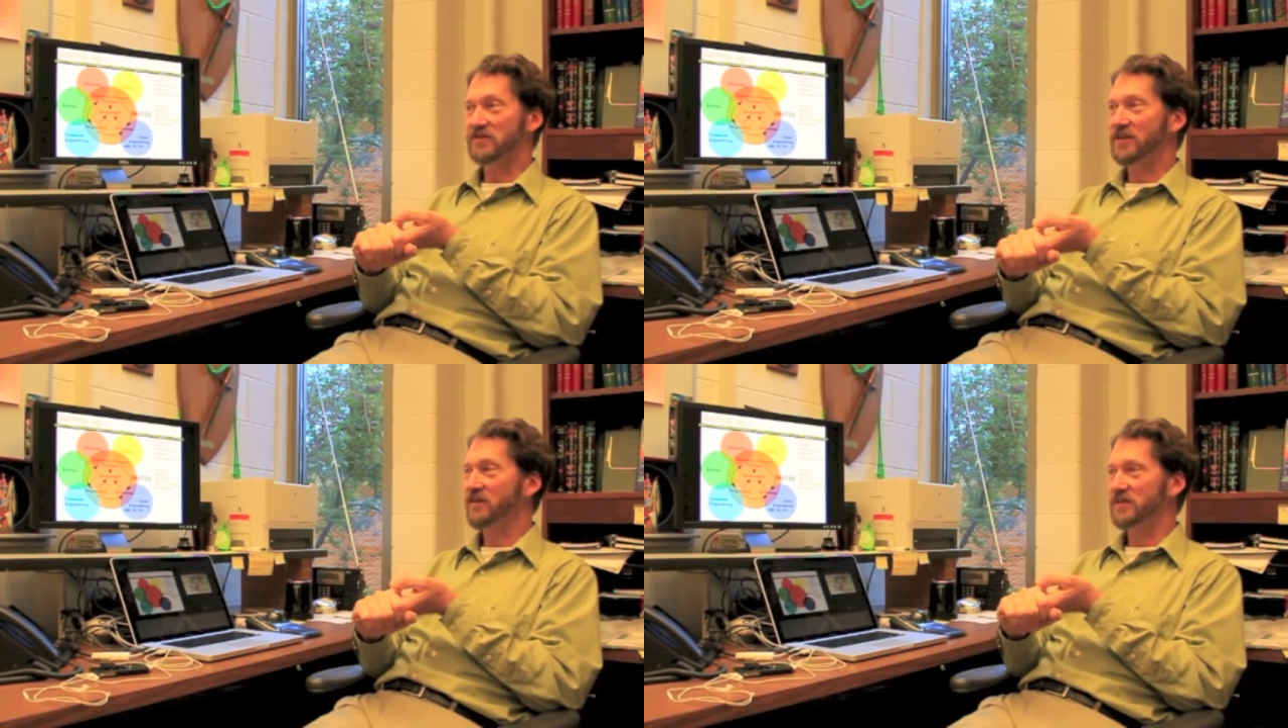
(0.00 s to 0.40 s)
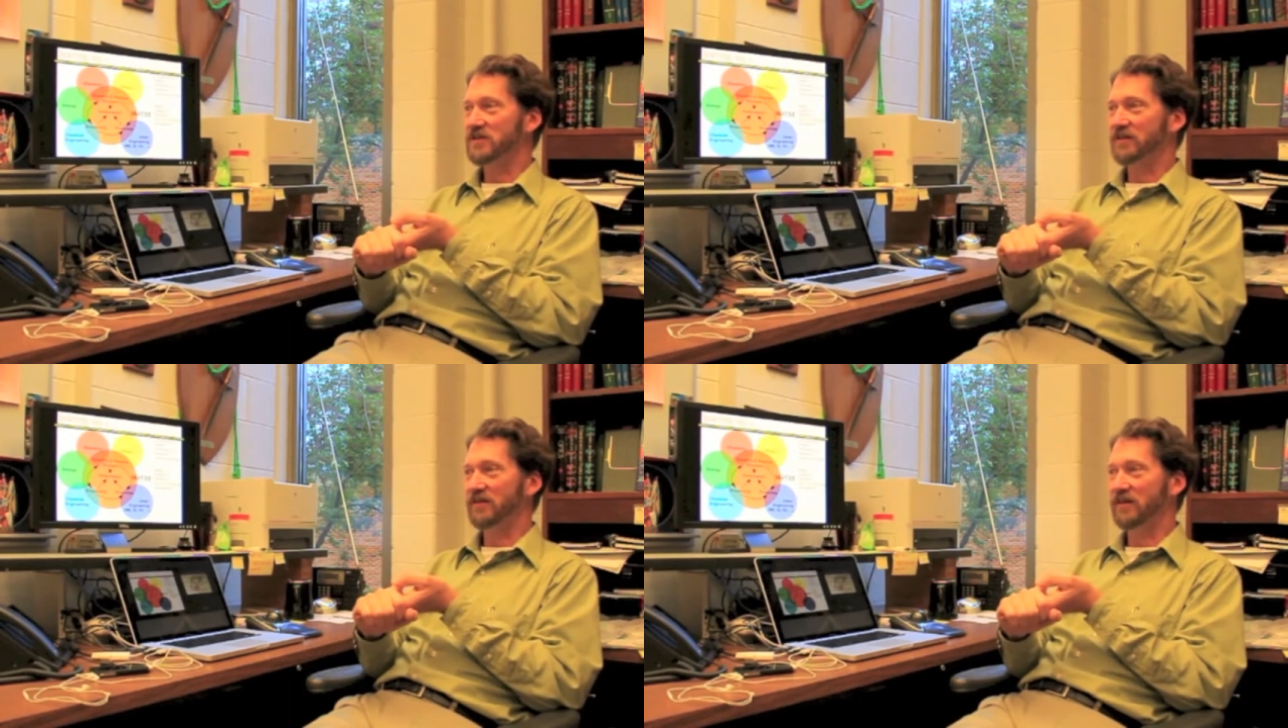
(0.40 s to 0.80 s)
cell
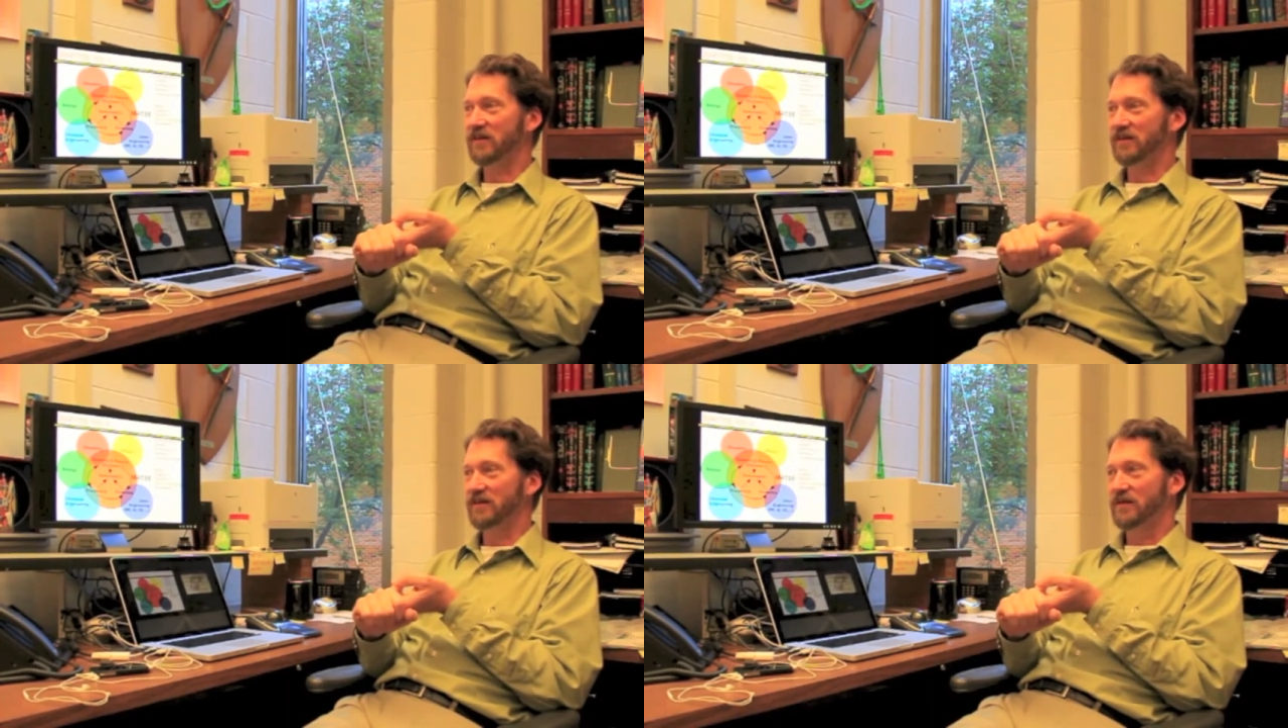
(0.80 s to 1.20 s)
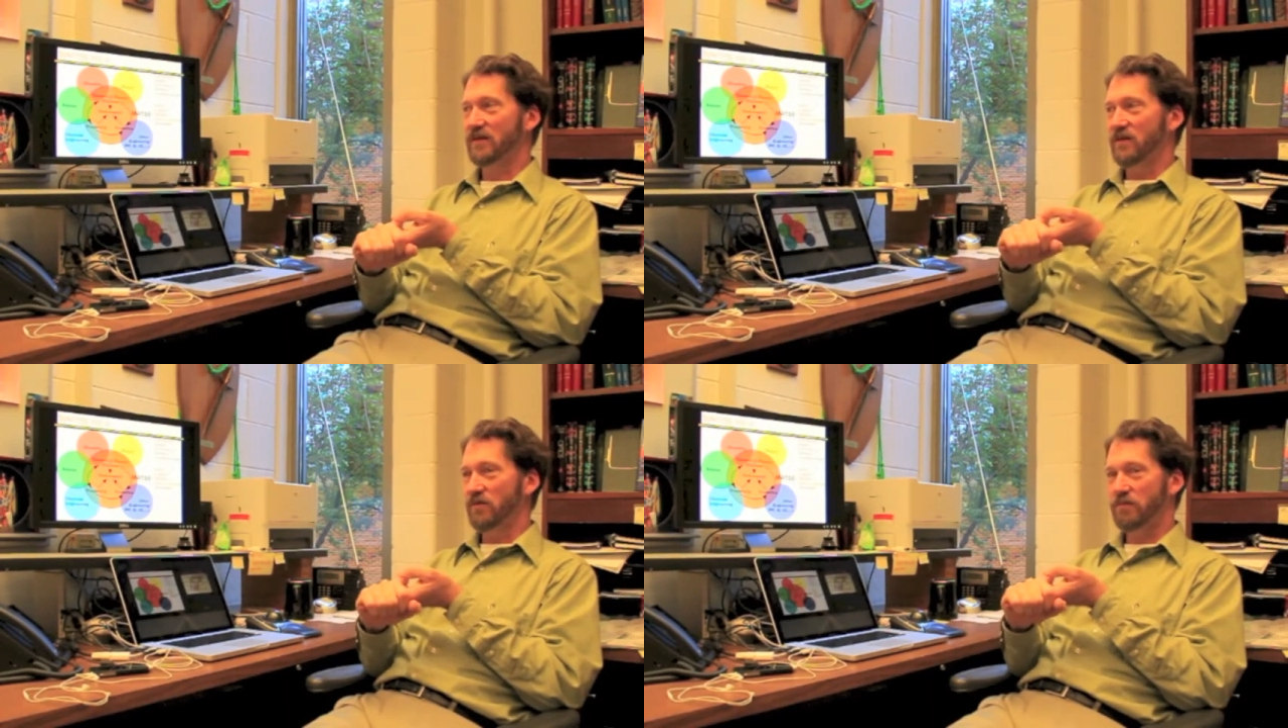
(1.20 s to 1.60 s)
material.
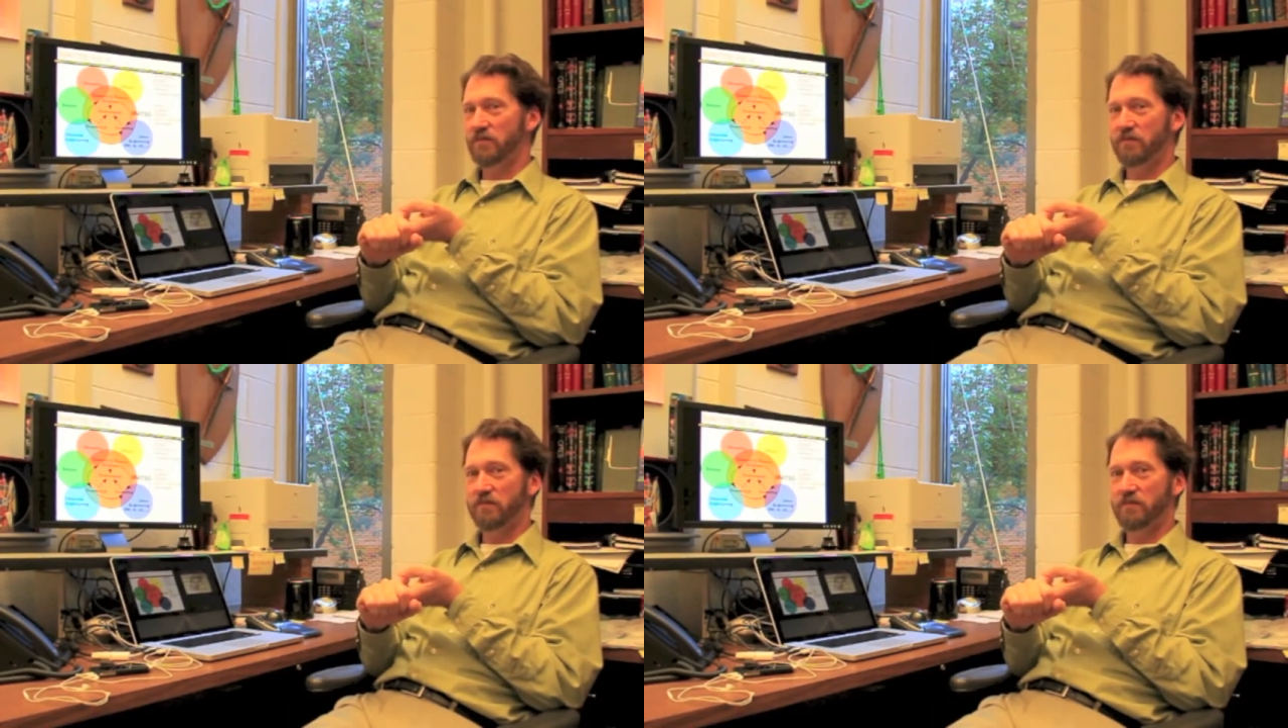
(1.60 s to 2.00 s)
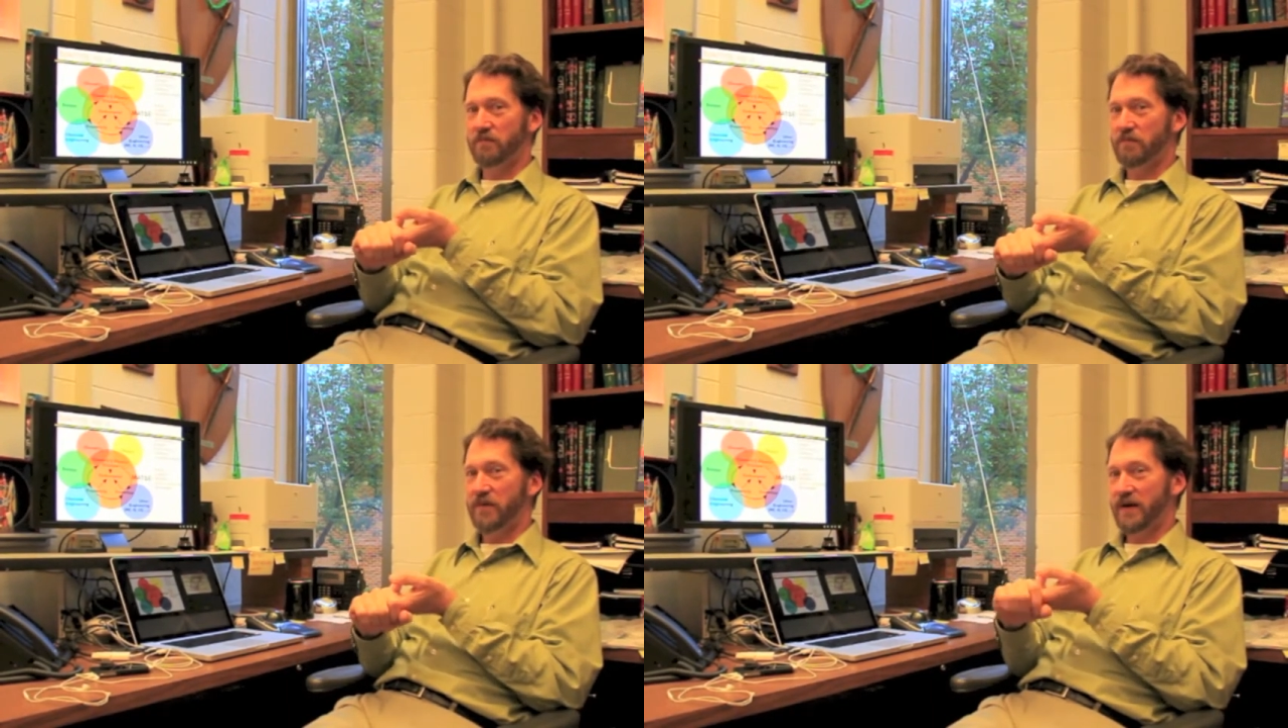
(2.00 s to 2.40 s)

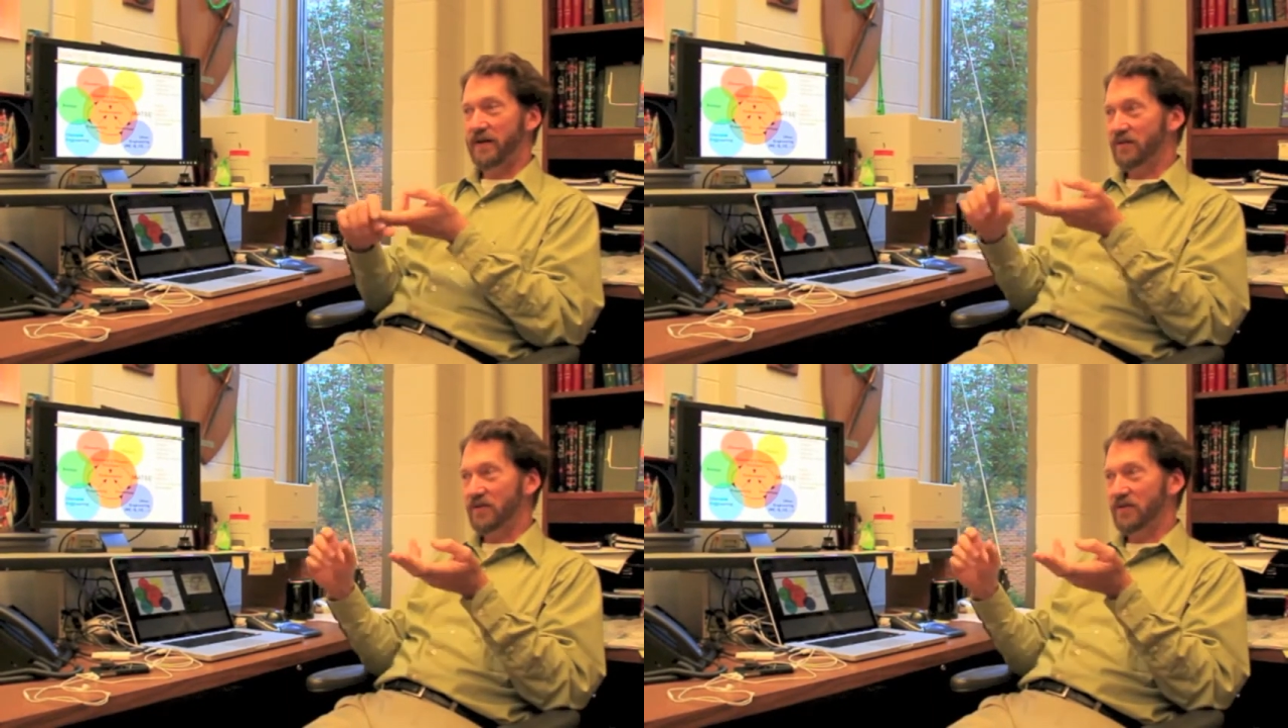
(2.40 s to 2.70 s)
But